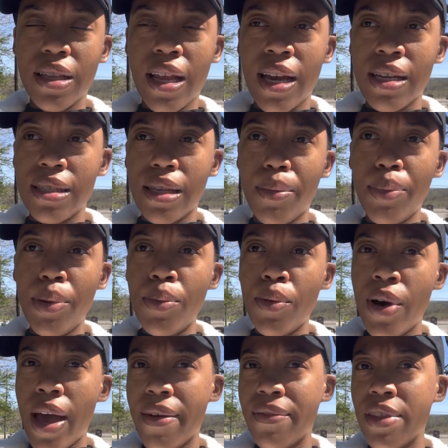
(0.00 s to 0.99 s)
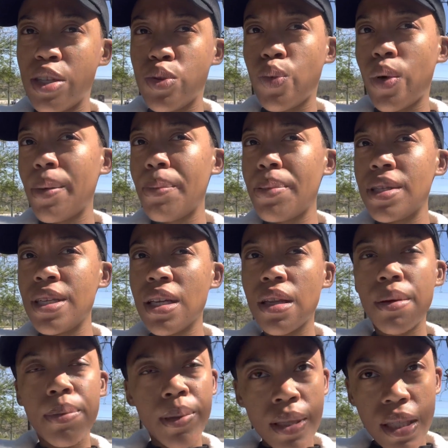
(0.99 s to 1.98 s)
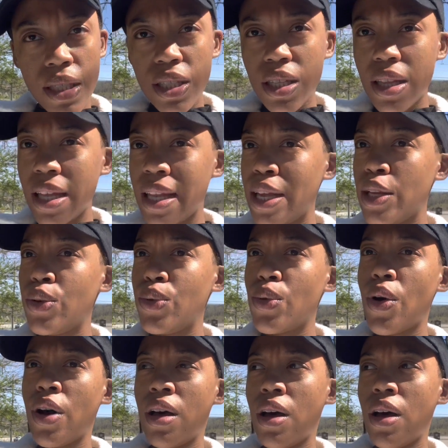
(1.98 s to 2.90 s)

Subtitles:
Like, some people have this one particular position that they do